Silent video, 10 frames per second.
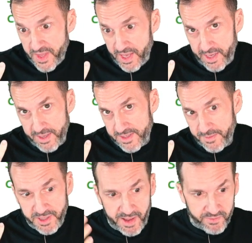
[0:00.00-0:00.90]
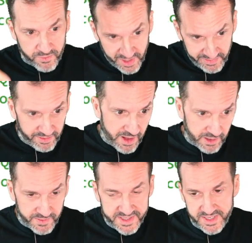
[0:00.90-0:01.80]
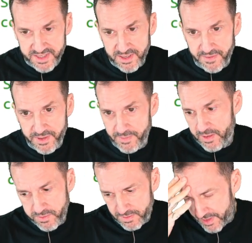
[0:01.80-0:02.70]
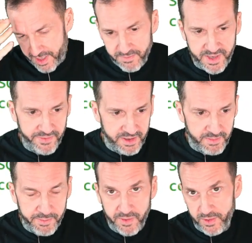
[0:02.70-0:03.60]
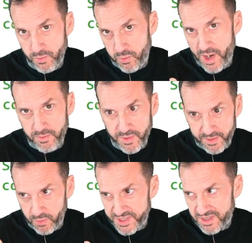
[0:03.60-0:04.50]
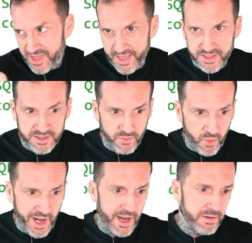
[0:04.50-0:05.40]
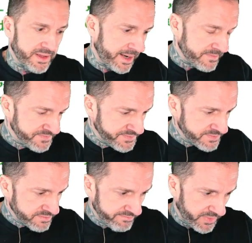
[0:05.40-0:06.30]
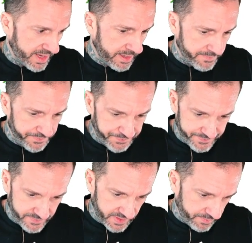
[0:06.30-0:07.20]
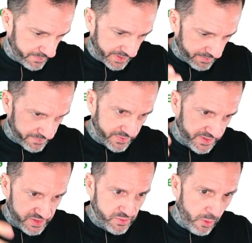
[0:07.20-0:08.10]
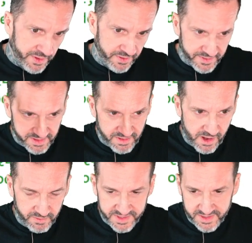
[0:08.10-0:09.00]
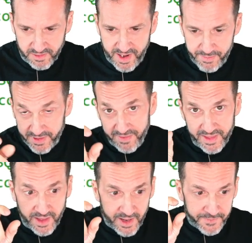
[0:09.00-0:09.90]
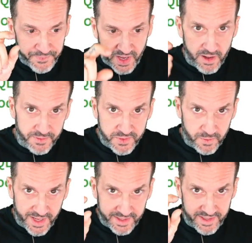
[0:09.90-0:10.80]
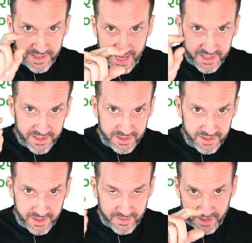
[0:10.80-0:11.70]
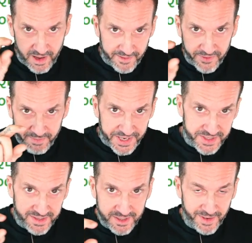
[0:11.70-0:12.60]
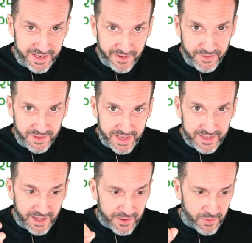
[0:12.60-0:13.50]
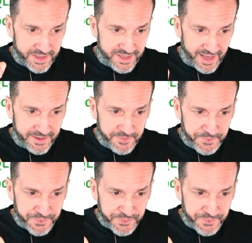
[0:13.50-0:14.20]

and some of them have really long lists of stuff and i'm like well i can't never can remember like wh- like which thing is in where and then like like, like scrolling through this long list of crap and then like they all do like the yes the, the confirmation screen differently where it's like